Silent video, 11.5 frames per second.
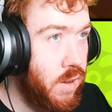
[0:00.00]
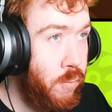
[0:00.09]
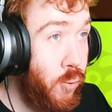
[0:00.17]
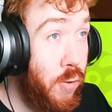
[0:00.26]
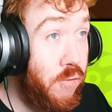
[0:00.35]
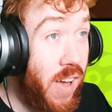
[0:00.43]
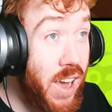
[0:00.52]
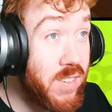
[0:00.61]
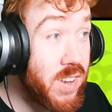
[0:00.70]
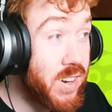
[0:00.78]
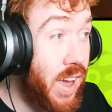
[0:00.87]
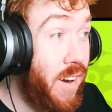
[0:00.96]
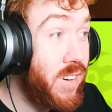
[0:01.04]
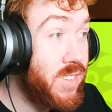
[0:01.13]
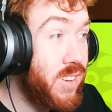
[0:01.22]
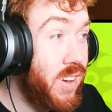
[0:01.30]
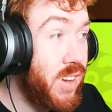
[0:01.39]
for a 5-star
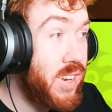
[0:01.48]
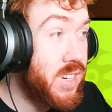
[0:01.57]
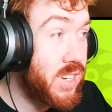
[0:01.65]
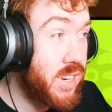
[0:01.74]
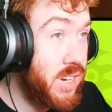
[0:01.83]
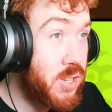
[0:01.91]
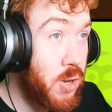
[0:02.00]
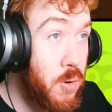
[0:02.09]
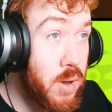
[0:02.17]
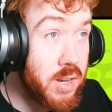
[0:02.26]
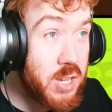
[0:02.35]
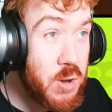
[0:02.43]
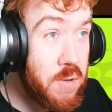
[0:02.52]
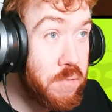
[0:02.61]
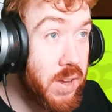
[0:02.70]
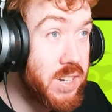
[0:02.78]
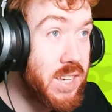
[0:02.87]
character, is doing
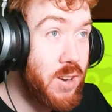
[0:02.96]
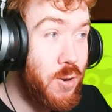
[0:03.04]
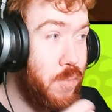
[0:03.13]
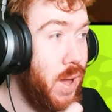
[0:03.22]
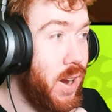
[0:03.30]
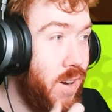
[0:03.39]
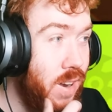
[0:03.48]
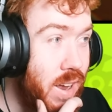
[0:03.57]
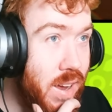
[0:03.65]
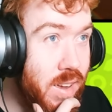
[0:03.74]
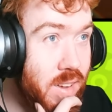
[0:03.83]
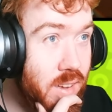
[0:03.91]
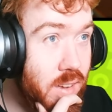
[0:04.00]
things a little bit. I can't lie.